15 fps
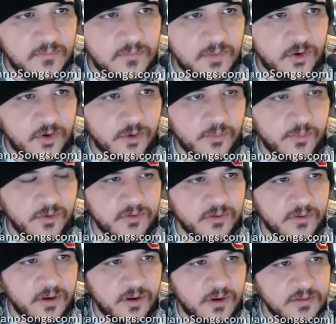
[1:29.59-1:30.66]
And Kerbals
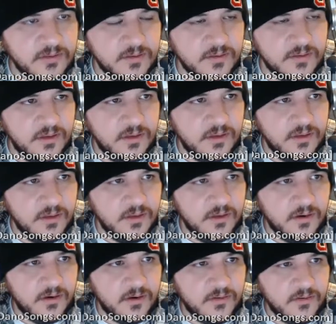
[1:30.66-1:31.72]
across.
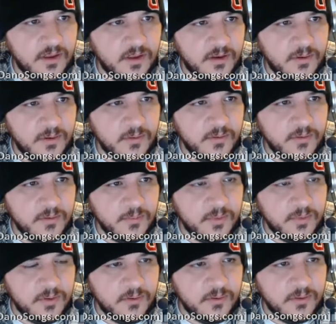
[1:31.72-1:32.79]
Alright, so how do I want to
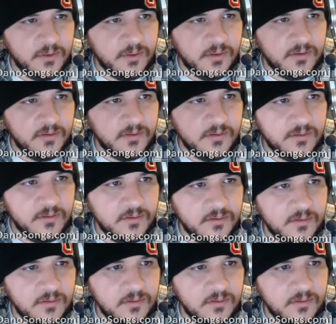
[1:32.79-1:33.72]
build this